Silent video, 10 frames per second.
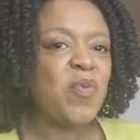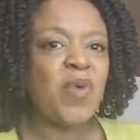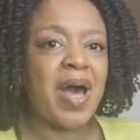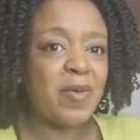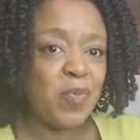
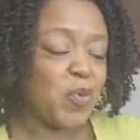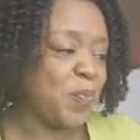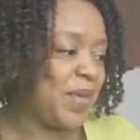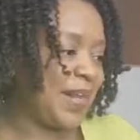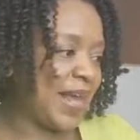I will
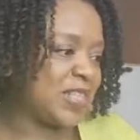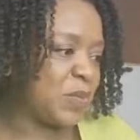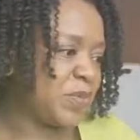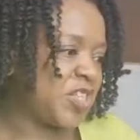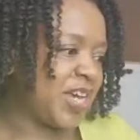be, like,
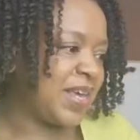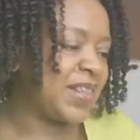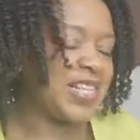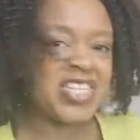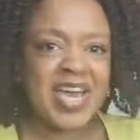double-checking
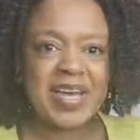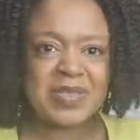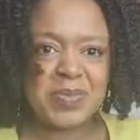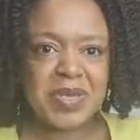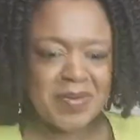the chat as
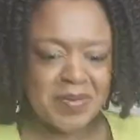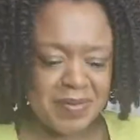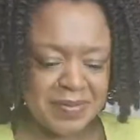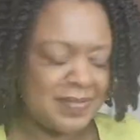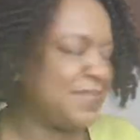we go on.